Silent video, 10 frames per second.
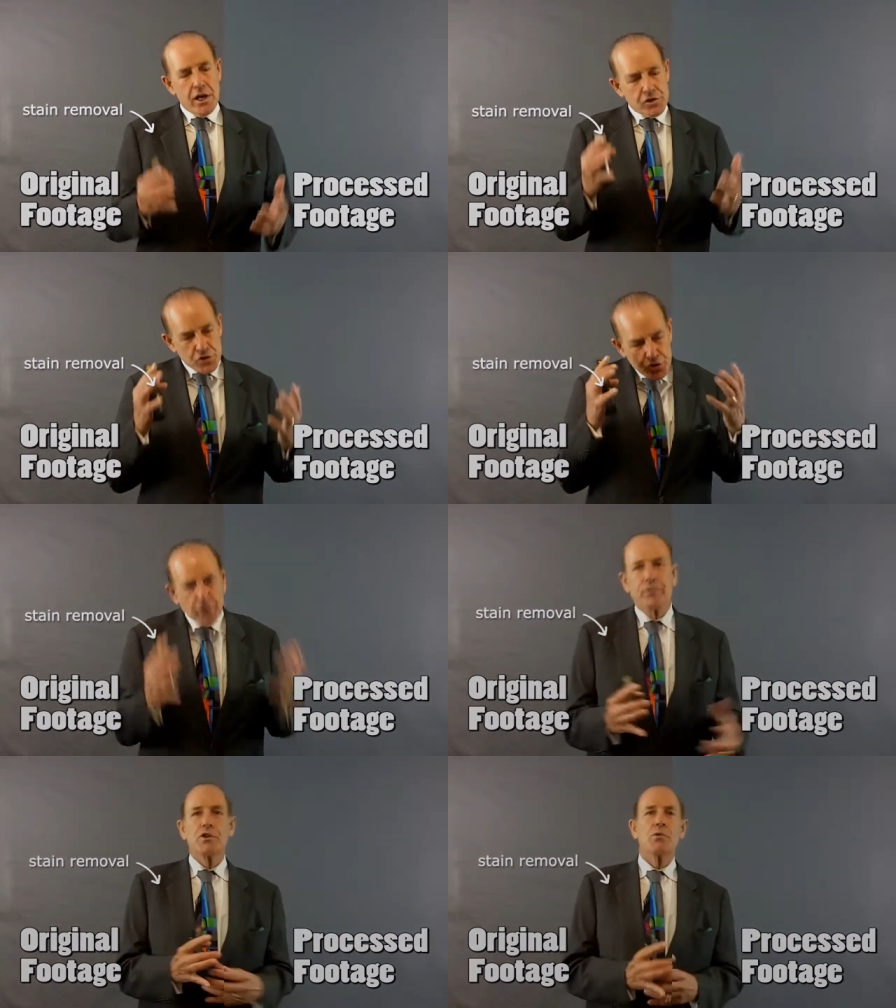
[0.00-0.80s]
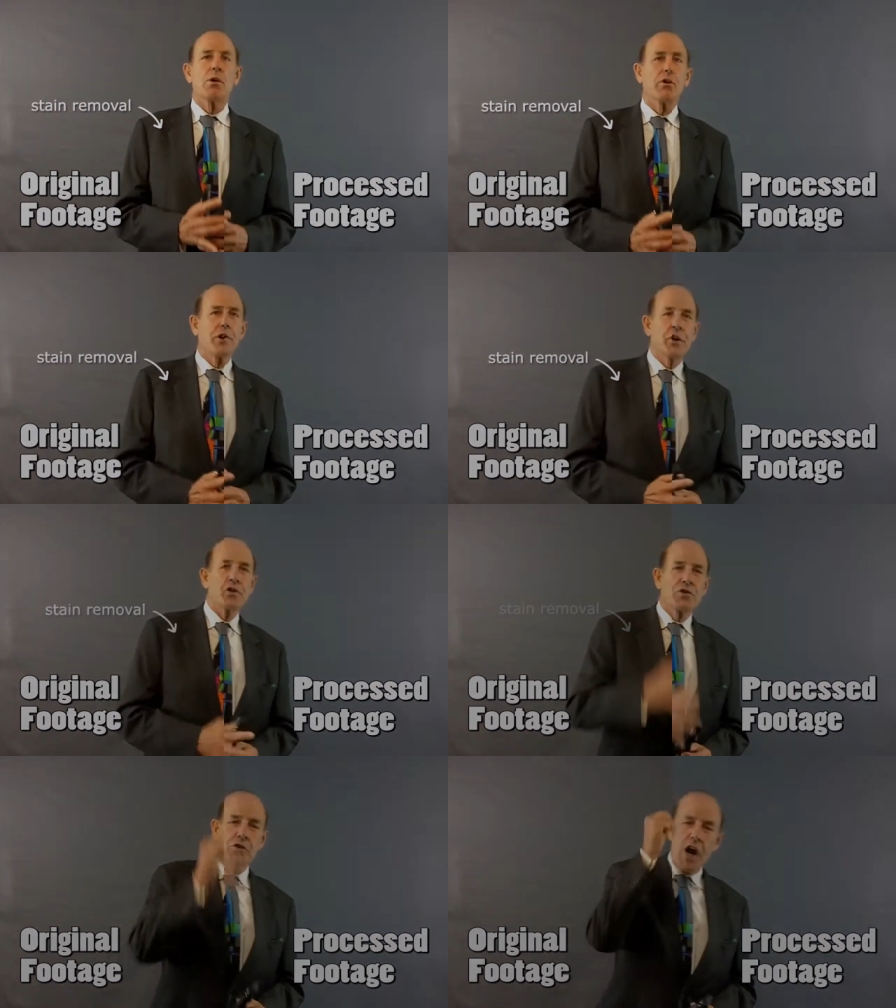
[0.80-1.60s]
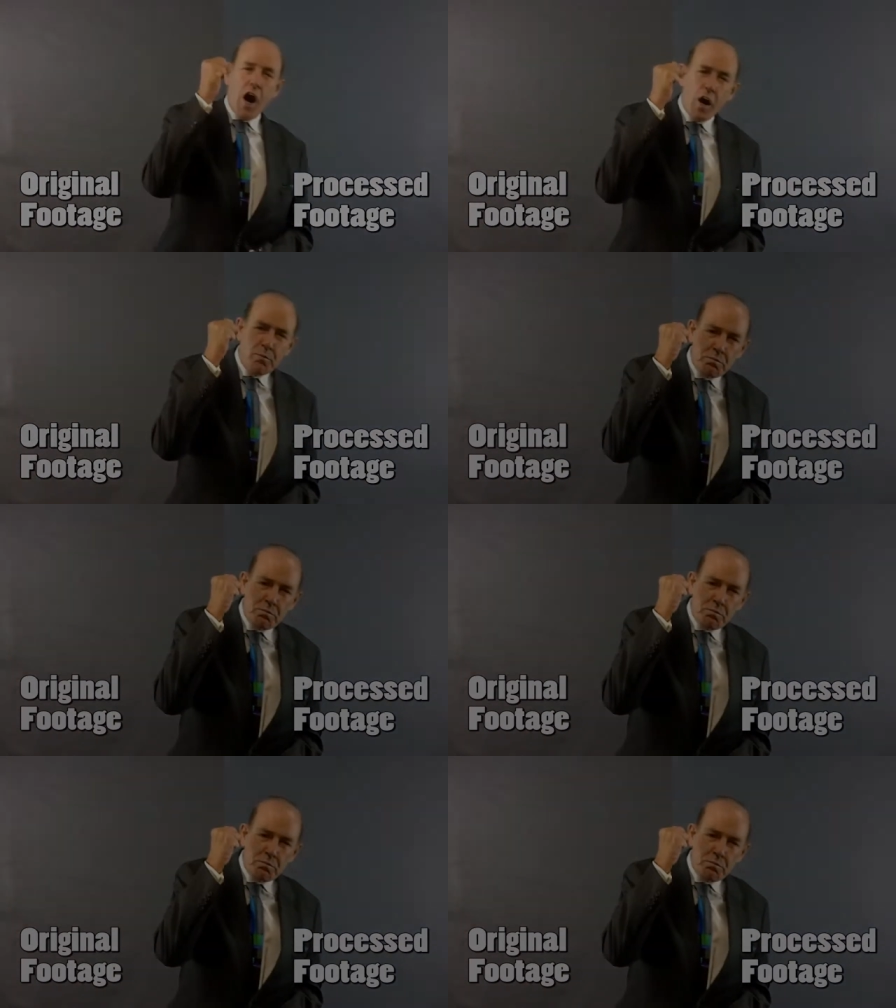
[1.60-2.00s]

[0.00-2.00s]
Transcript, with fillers: At Service Quality Institute, our